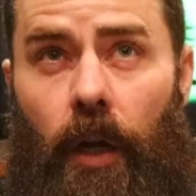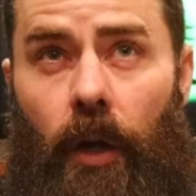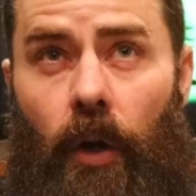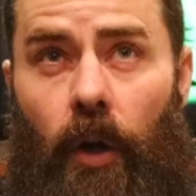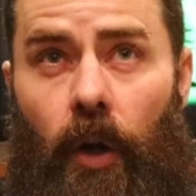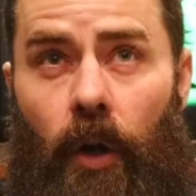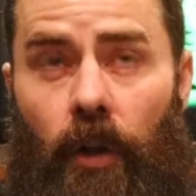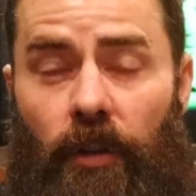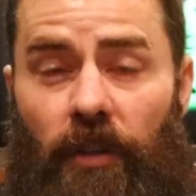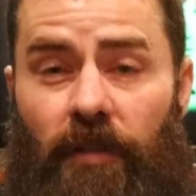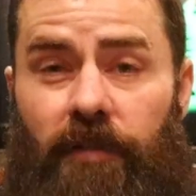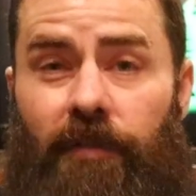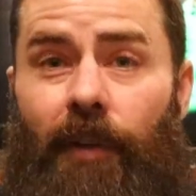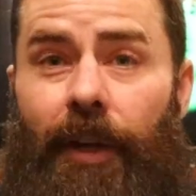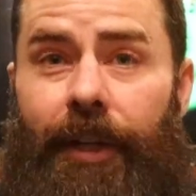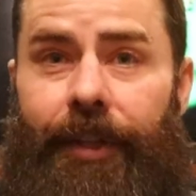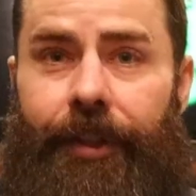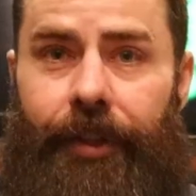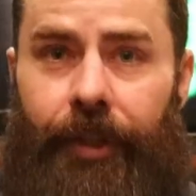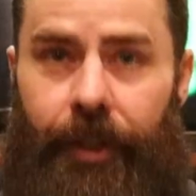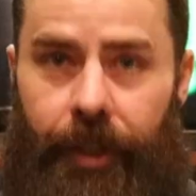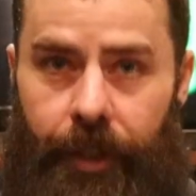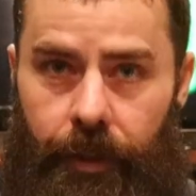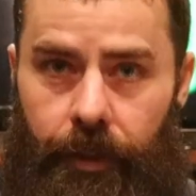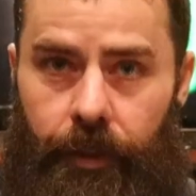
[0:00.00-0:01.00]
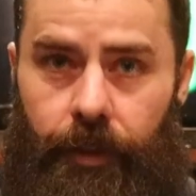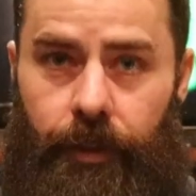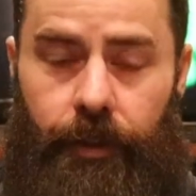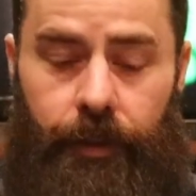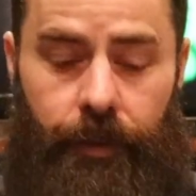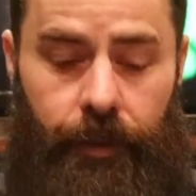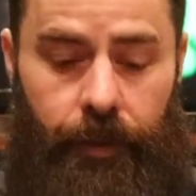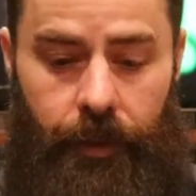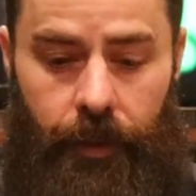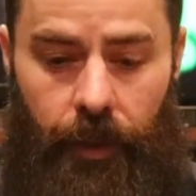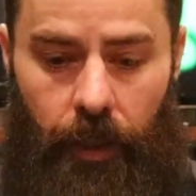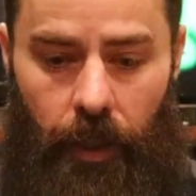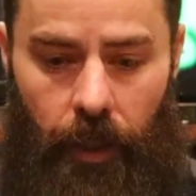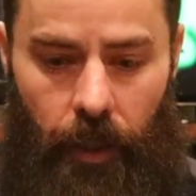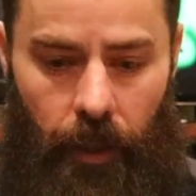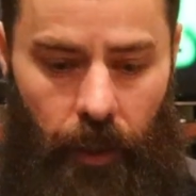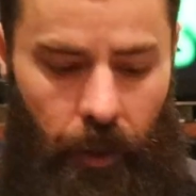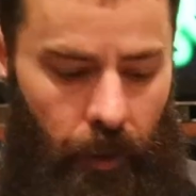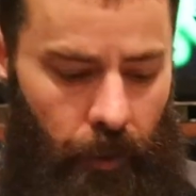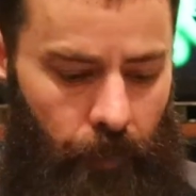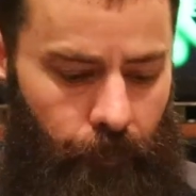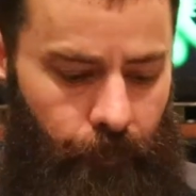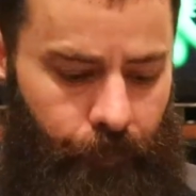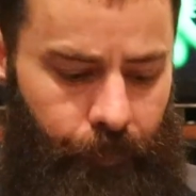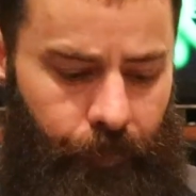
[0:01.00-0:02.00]
all of my dinners,
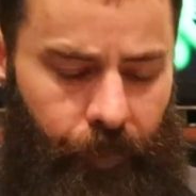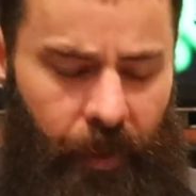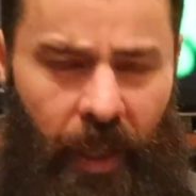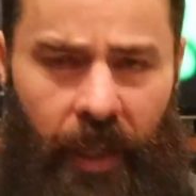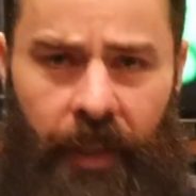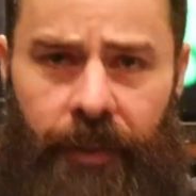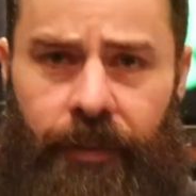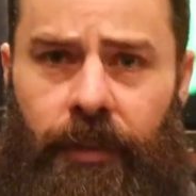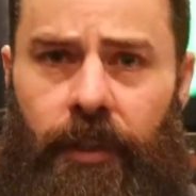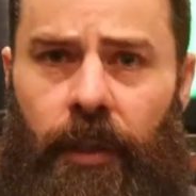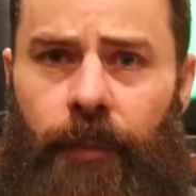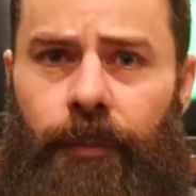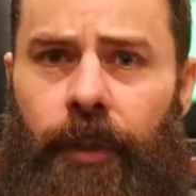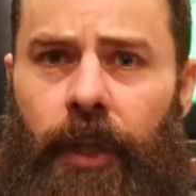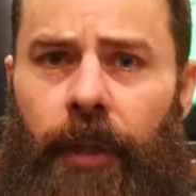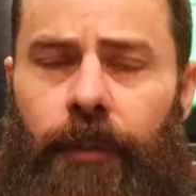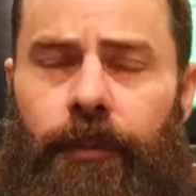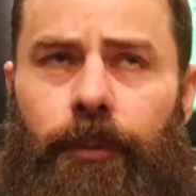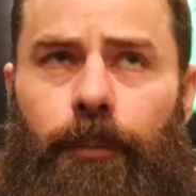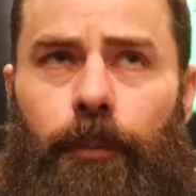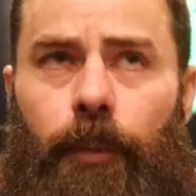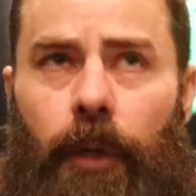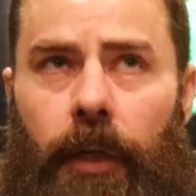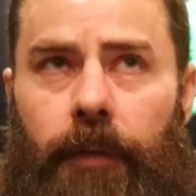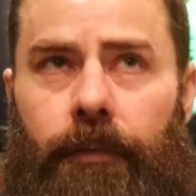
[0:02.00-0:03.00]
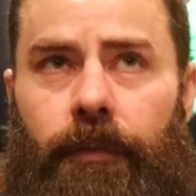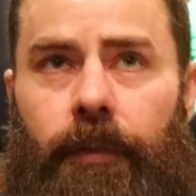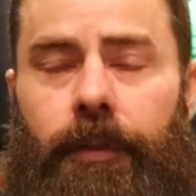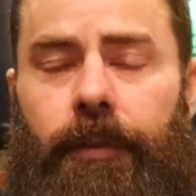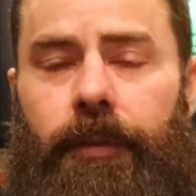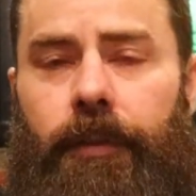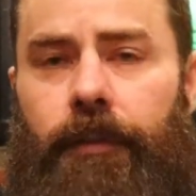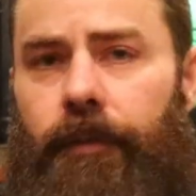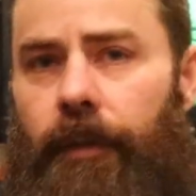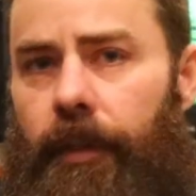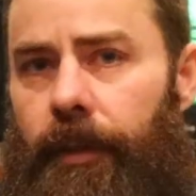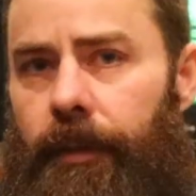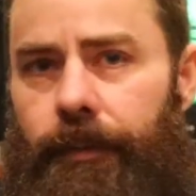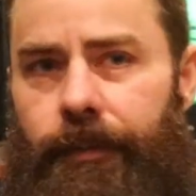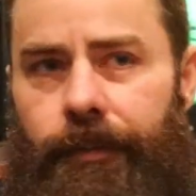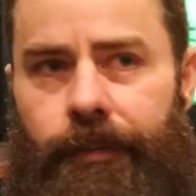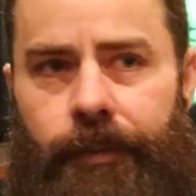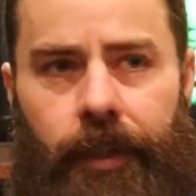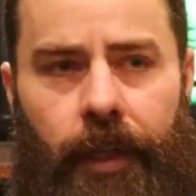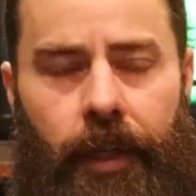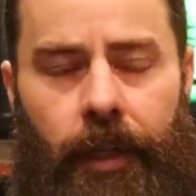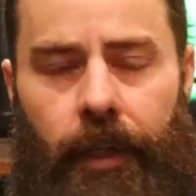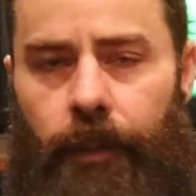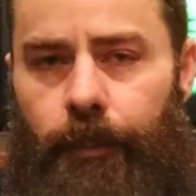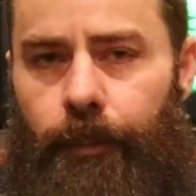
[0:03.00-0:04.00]
and sometimes breakfast if I
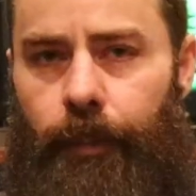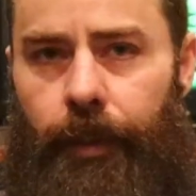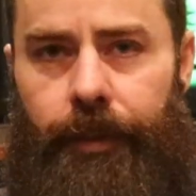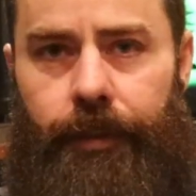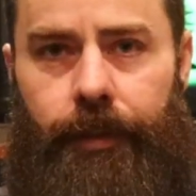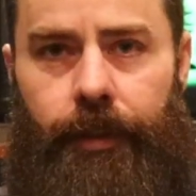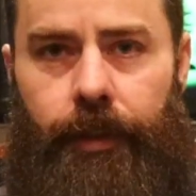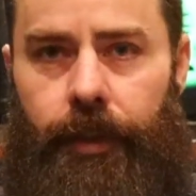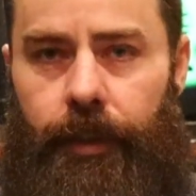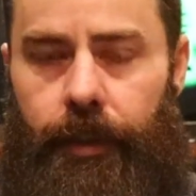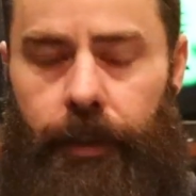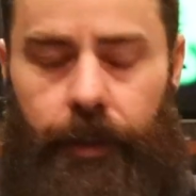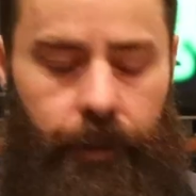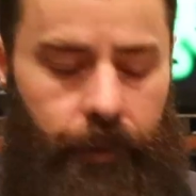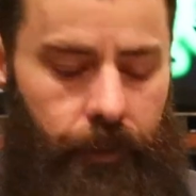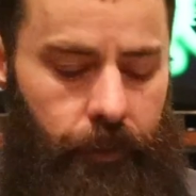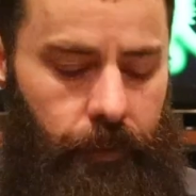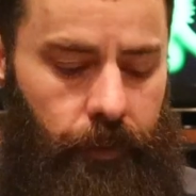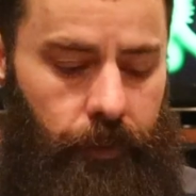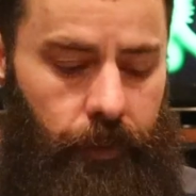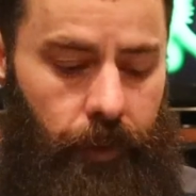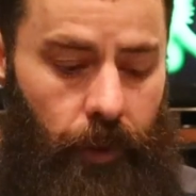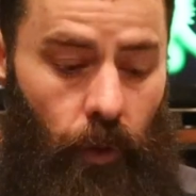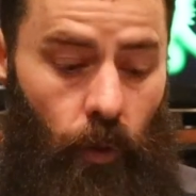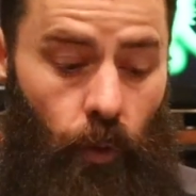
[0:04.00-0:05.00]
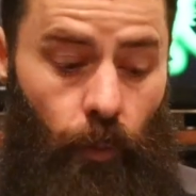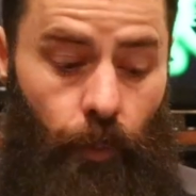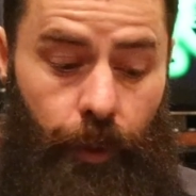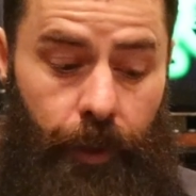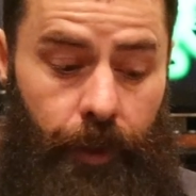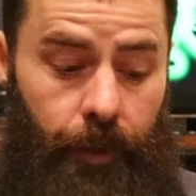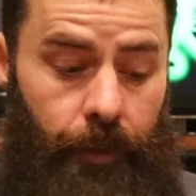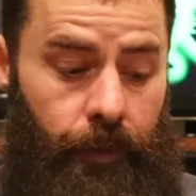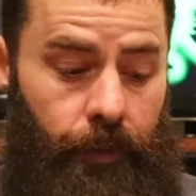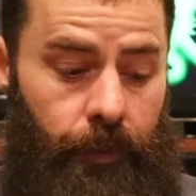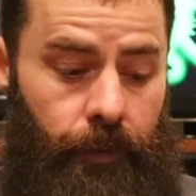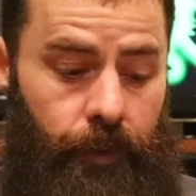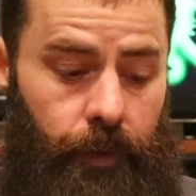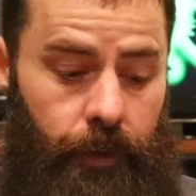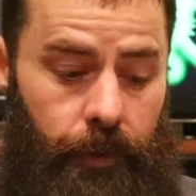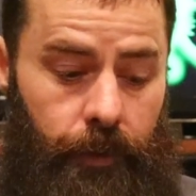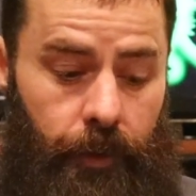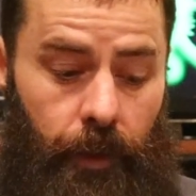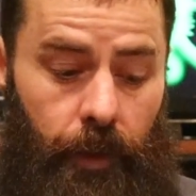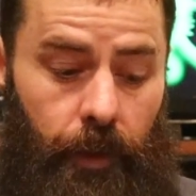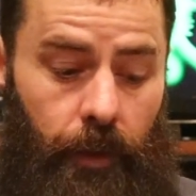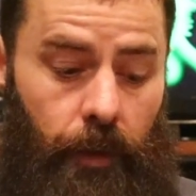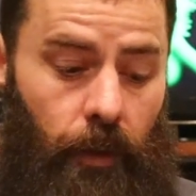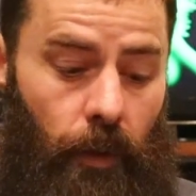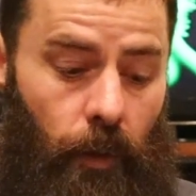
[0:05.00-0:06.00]
basically eating oatmeal, just
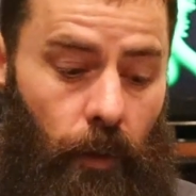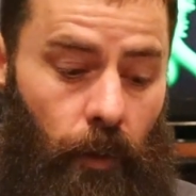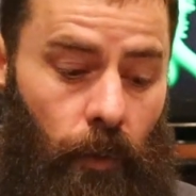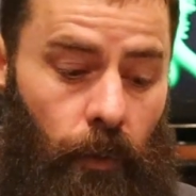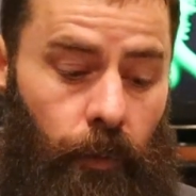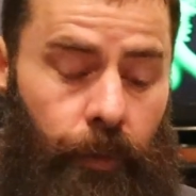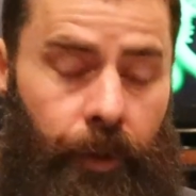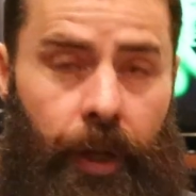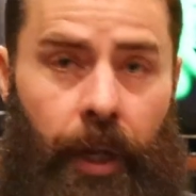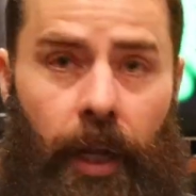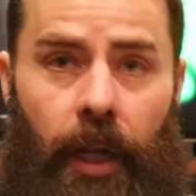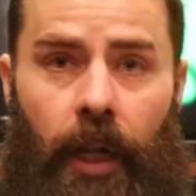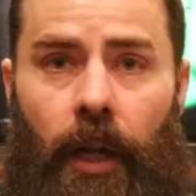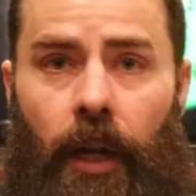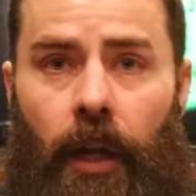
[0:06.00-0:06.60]
eat it cold.